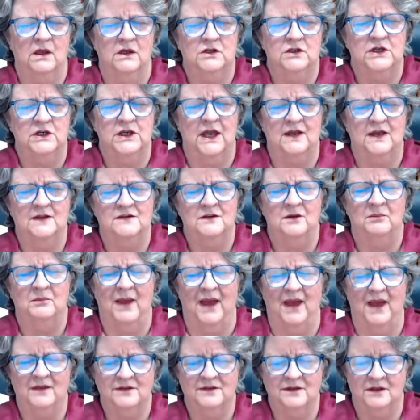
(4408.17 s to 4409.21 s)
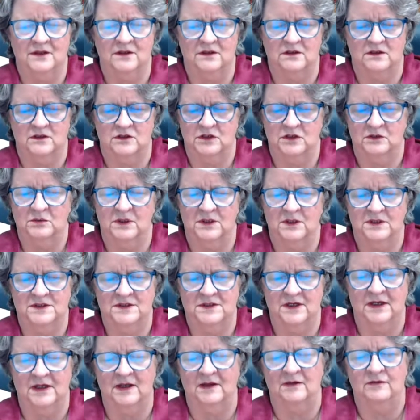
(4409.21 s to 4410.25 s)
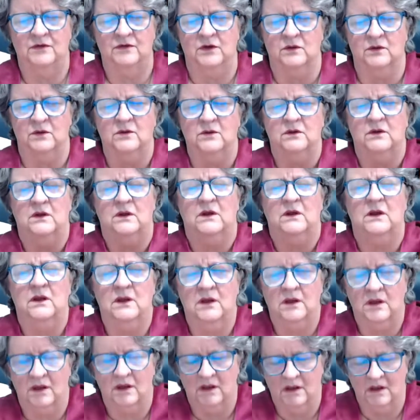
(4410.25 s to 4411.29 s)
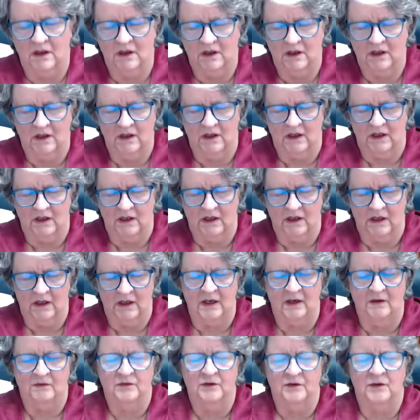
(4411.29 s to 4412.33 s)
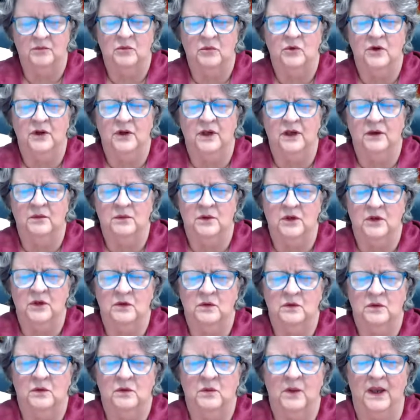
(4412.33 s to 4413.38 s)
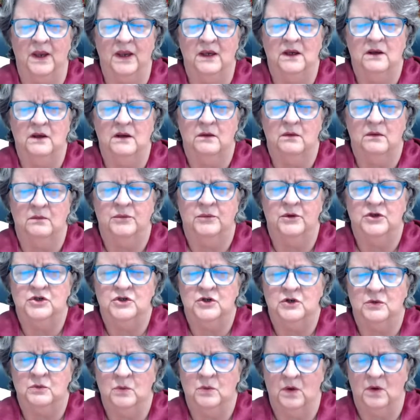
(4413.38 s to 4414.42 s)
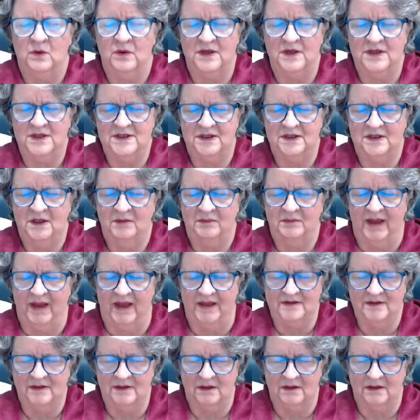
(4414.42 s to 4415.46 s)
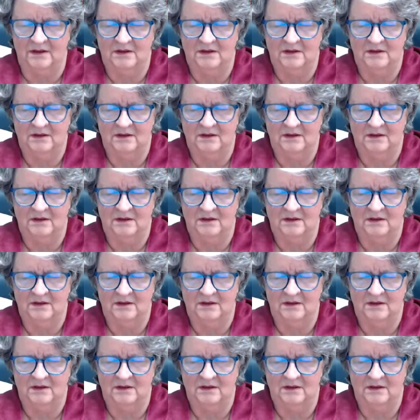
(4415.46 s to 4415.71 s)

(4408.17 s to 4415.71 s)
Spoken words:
she has a basket she wants to give you. And every morning when you awake, put your worries in the basket.